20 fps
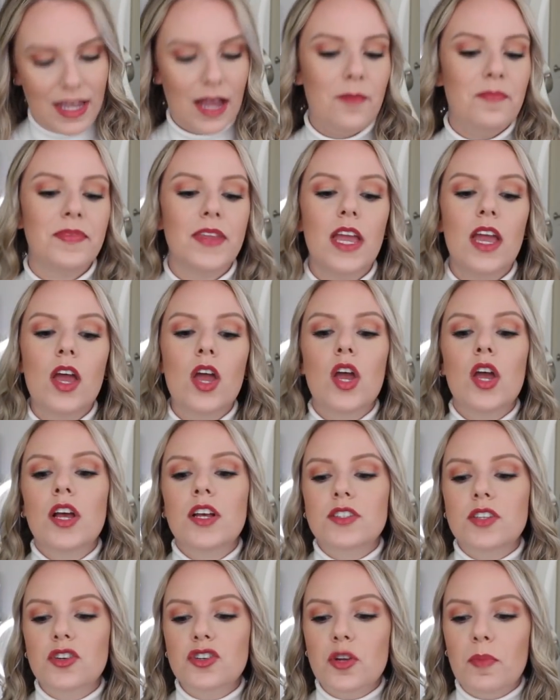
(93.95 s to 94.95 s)
Yeah,
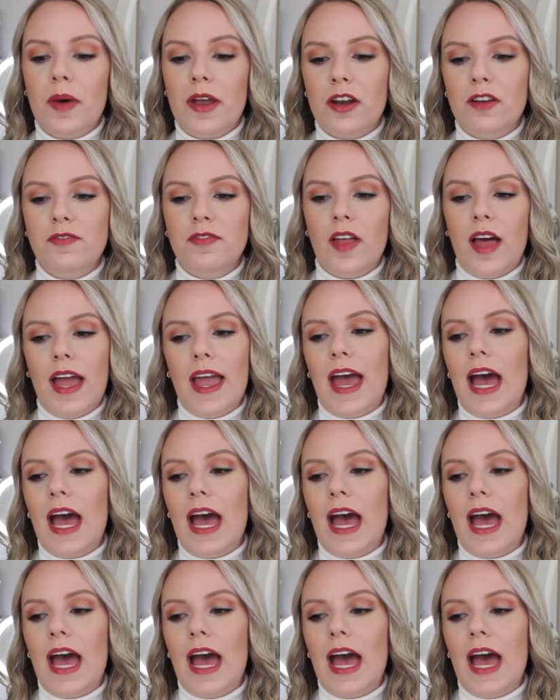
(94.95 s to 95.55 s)
Social Butterfly.